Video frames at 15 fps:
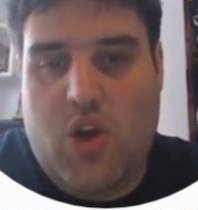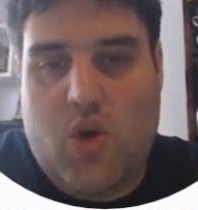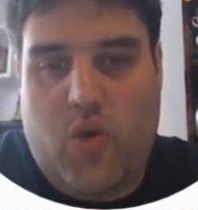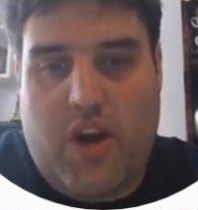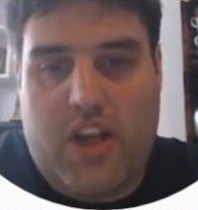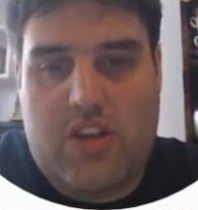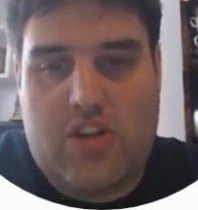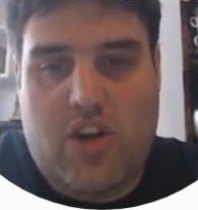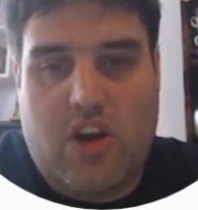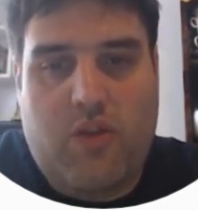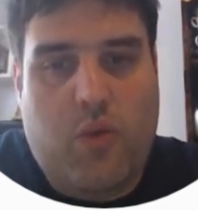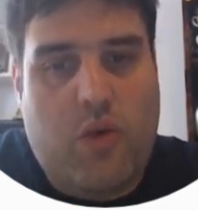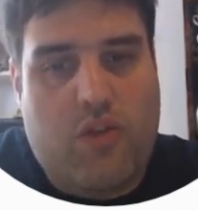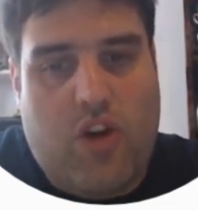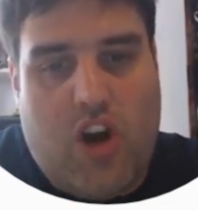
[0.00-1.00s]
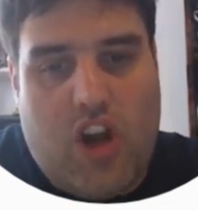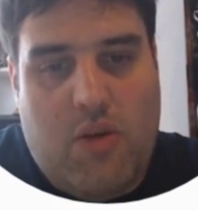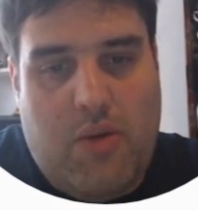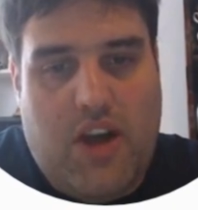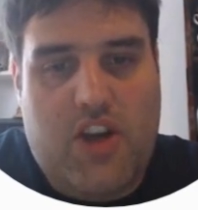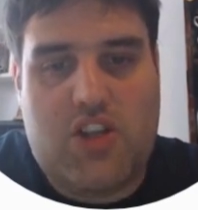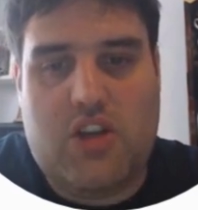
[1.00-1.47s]
Great stuff. We've got a
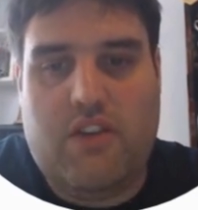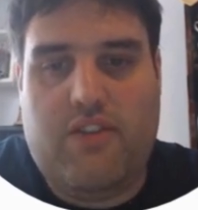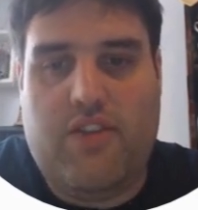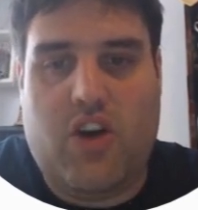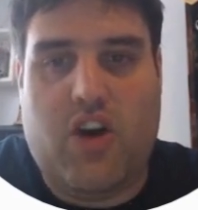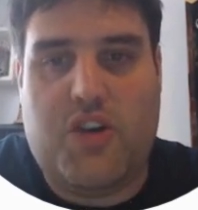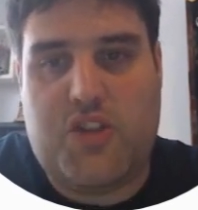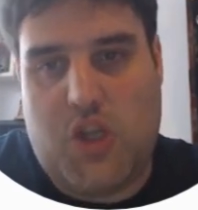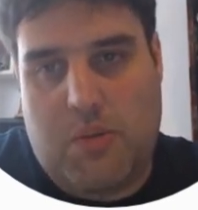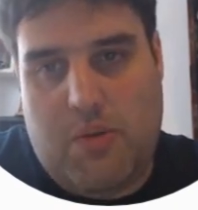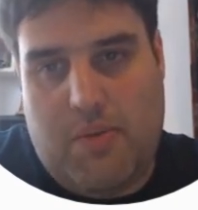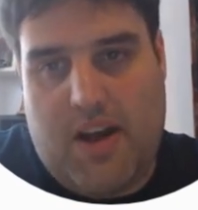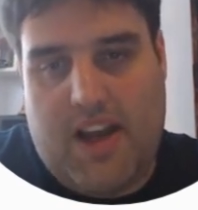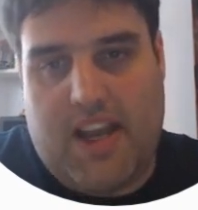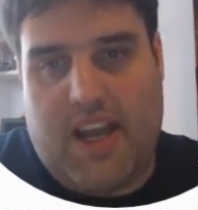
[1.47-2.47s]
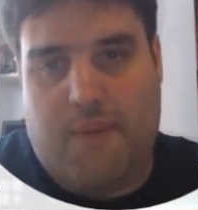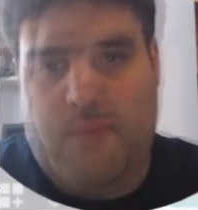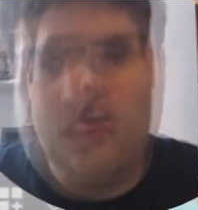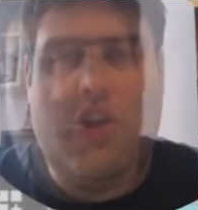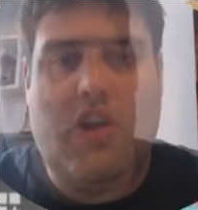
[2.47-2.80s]
commercial for a supermarket.